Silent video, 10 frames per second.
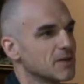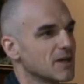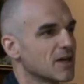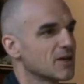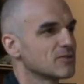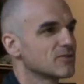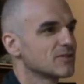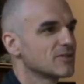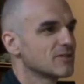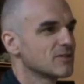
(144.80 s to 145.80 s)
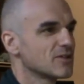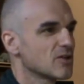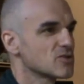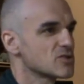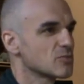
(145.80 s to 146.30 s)
and there
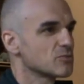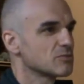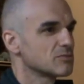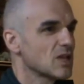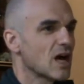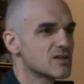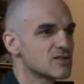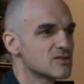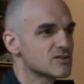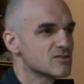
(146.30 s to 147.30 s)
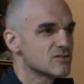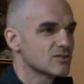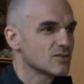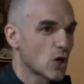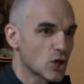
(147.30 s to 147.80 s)
was some nice
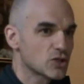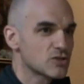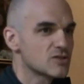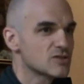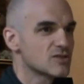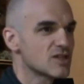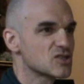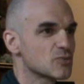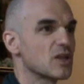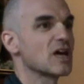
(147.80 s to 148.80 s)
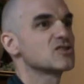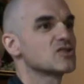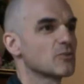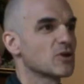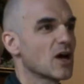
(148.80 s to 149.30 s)
gardens and some nice
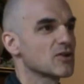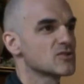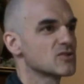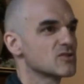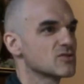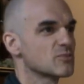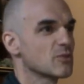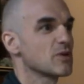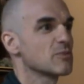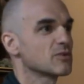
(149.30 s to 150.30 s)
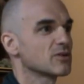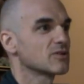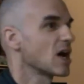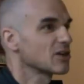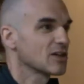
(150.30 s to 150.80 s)
summer houses, but people are
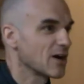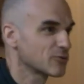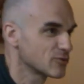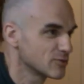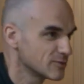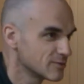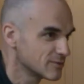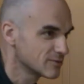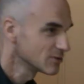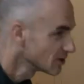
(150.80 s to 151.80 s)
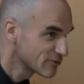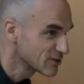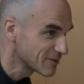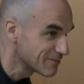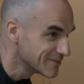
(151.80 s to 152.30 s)
not allowed to live in
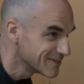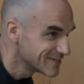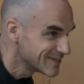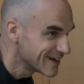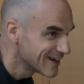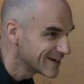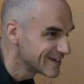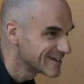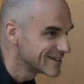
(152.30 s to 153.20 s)
them.